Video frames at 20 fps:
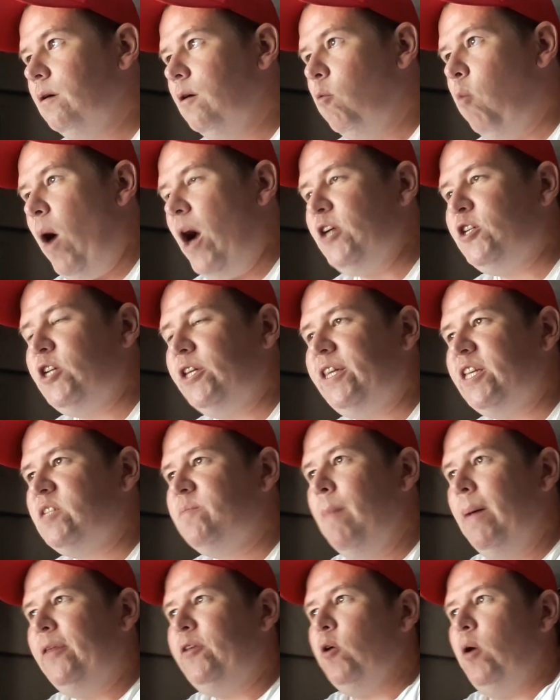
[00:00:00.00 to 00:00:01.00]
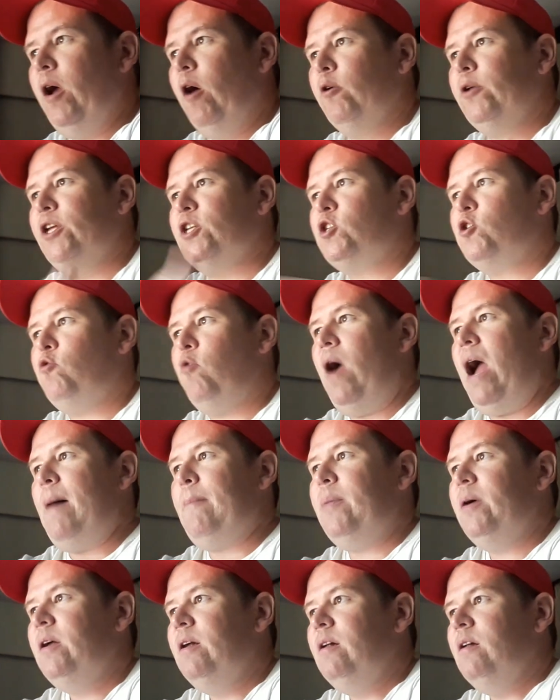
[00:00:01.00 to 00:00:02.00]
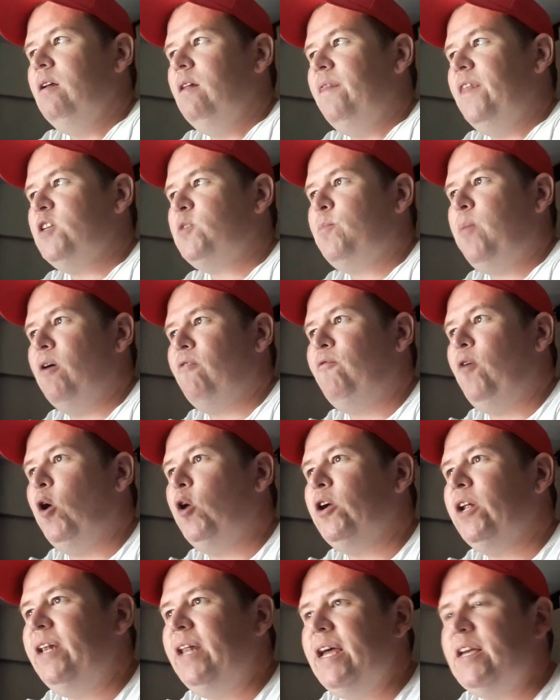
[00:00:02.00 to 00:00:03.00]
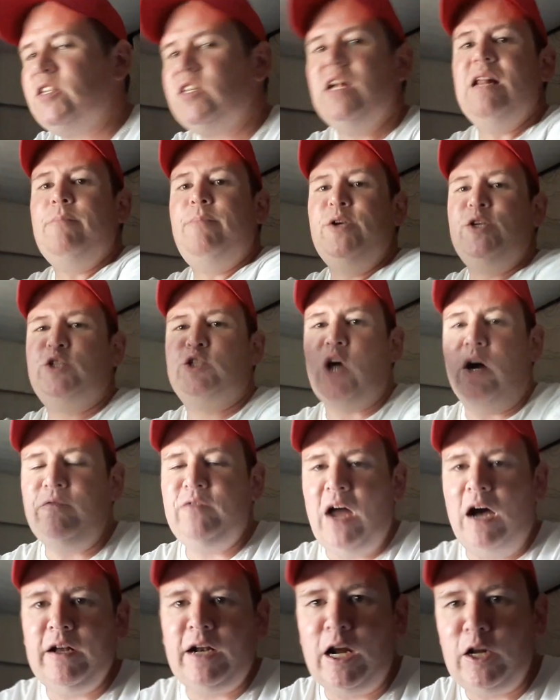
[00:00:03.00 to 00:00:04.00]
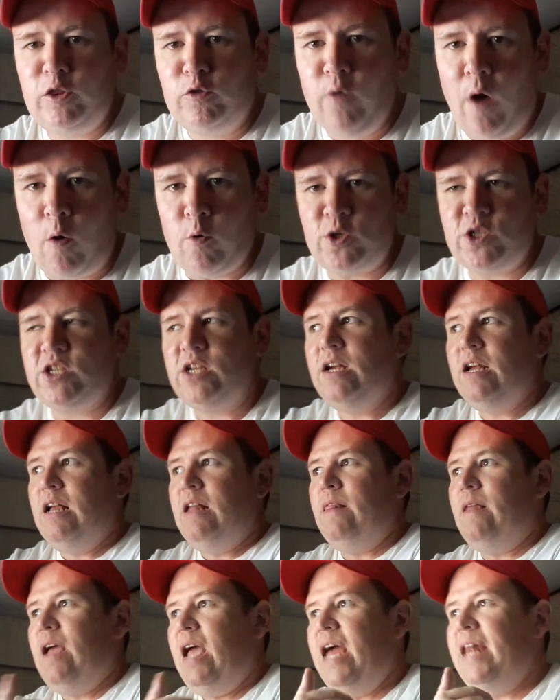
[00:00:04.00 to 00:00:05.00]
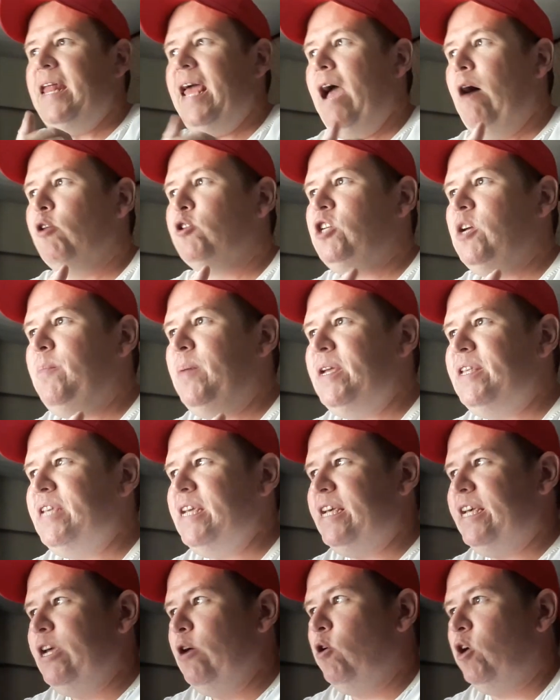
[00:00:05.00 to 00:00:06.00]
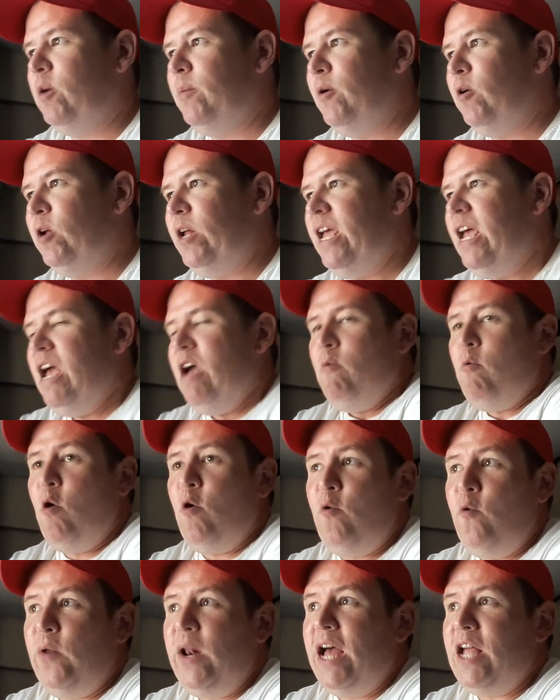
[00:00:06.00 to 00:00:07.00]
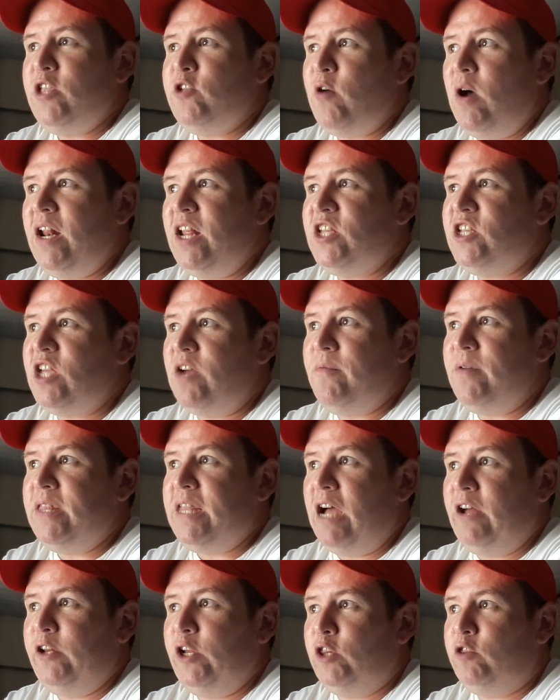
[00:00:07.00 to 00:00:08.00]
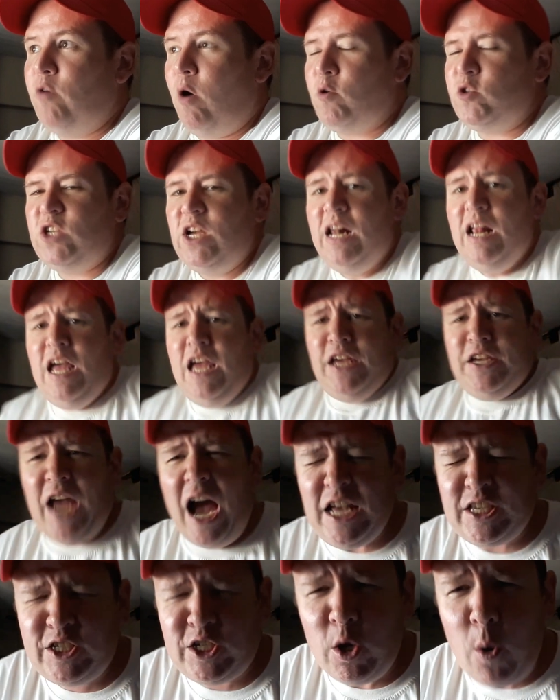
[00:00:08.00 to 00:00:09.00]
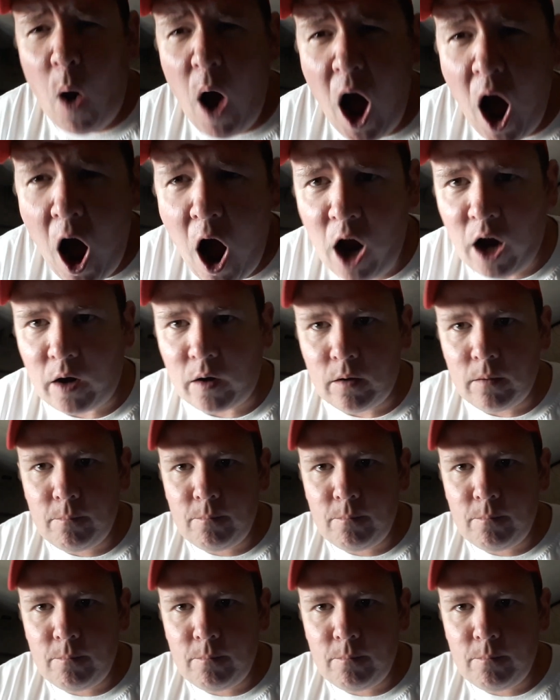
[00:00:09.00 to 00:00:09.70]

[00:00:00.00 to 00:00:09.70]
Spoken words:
Why should this mental illness crap, this pervertedness, be shoved down our throats? And the LGBTQ community, well, we're not trying to shove it down your throats. Yes, you are!